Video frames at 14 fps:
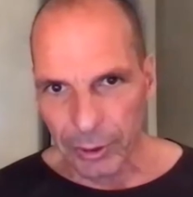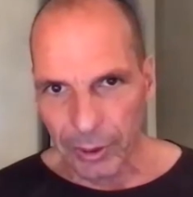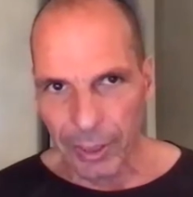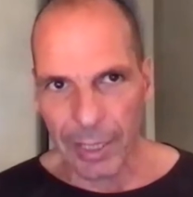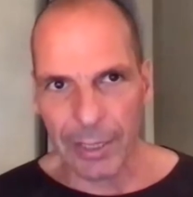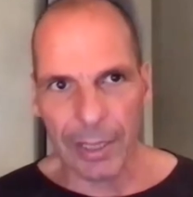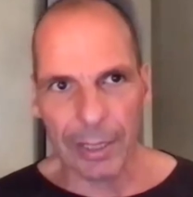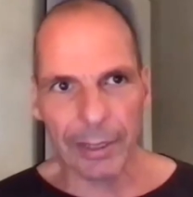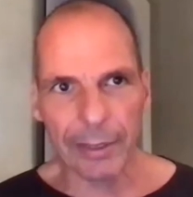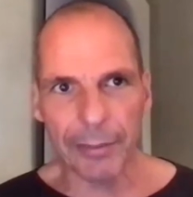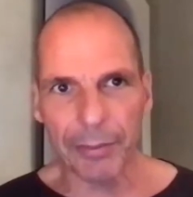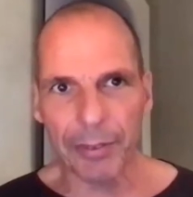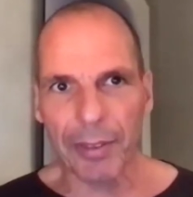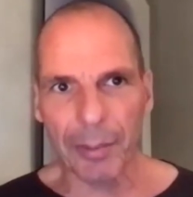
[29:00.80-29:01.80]
Let's get a
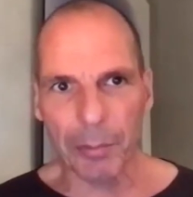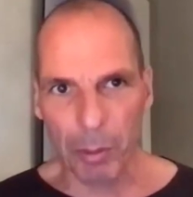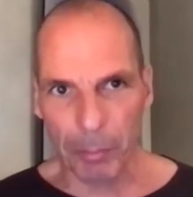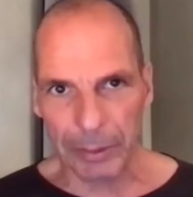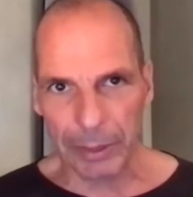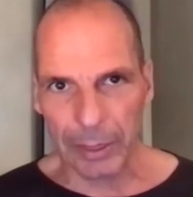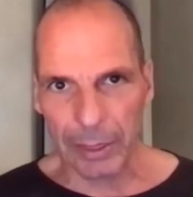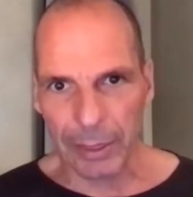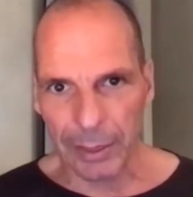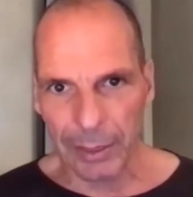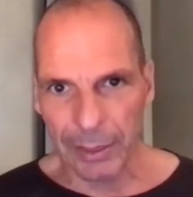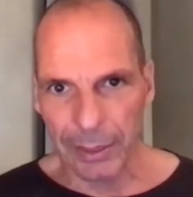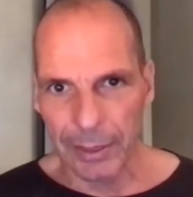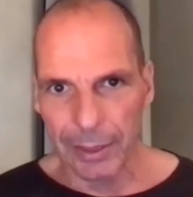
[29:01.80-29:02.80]
different thermometer.
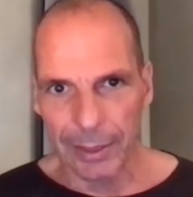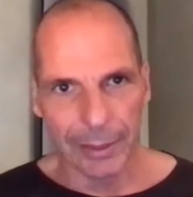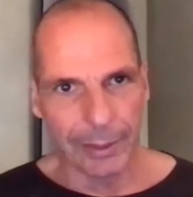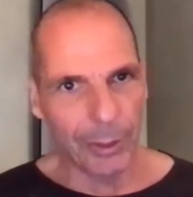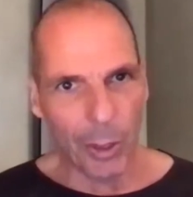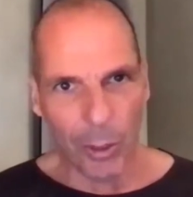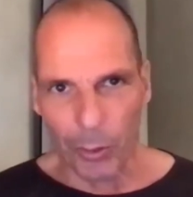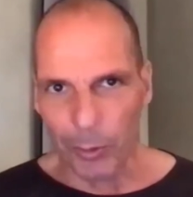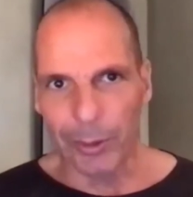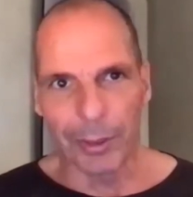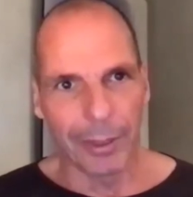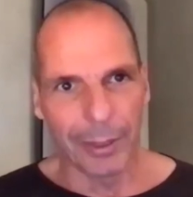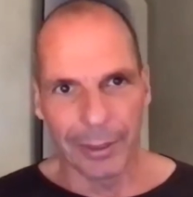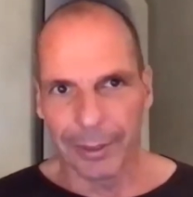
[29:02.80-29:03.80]
No,
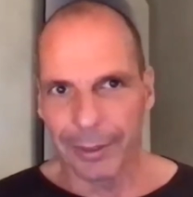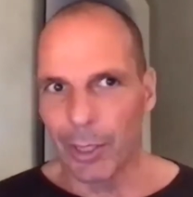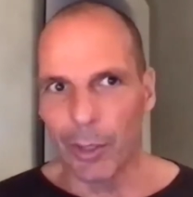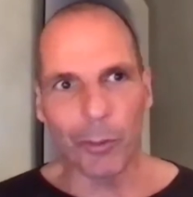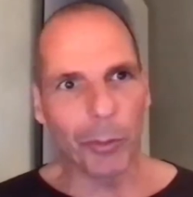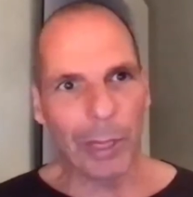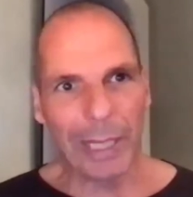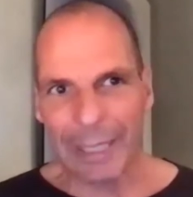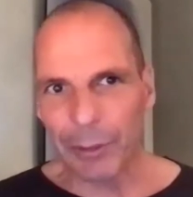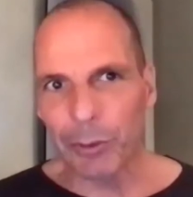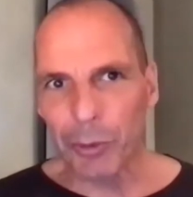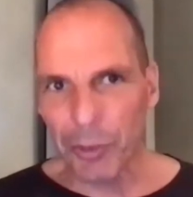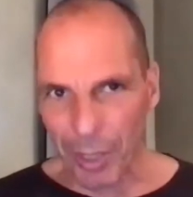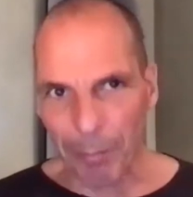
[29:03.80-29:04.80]
we need to
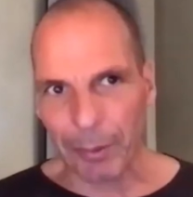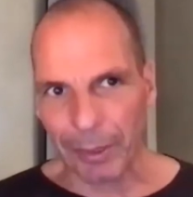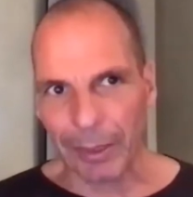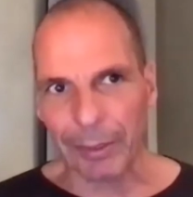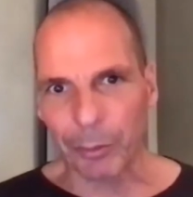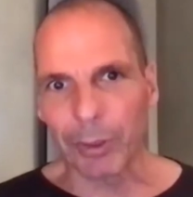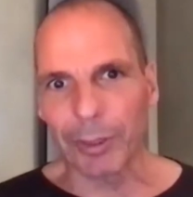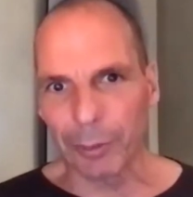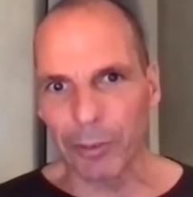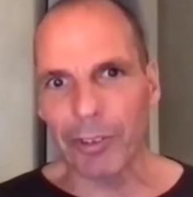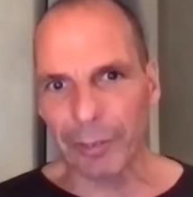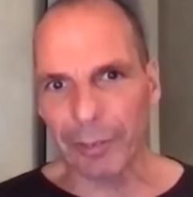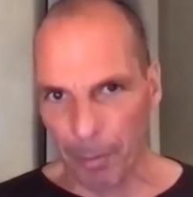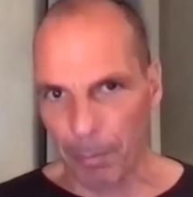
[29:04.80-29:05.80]
do something to reduce
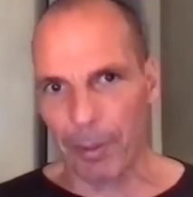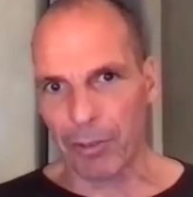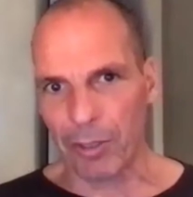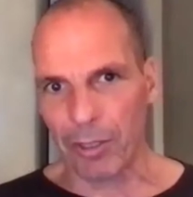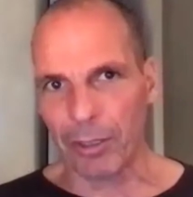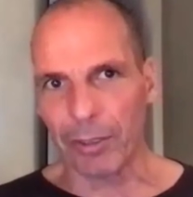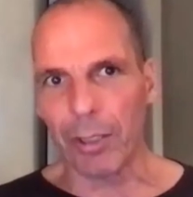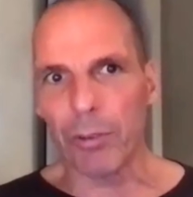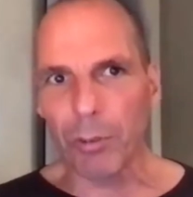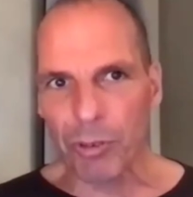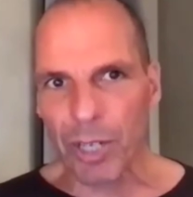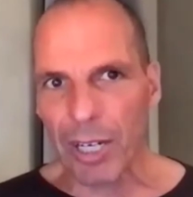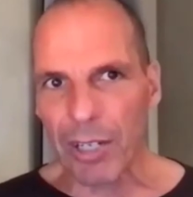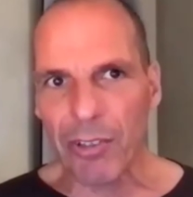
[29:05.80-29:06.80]
the temperature, not to
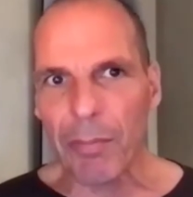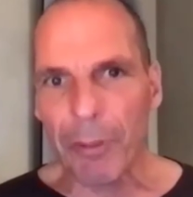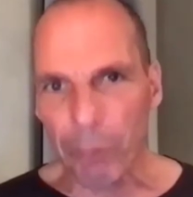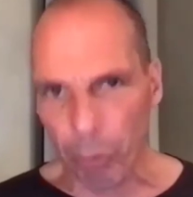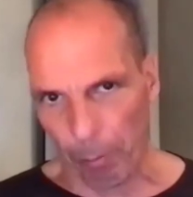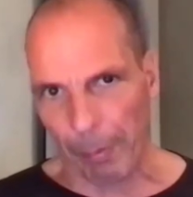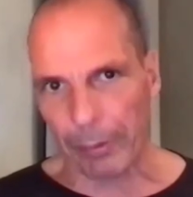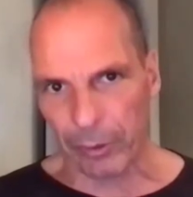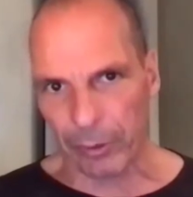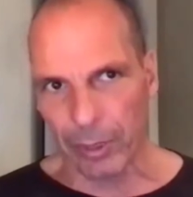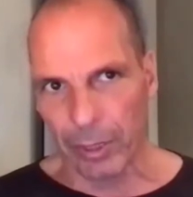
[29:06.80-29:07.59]
change the measurement.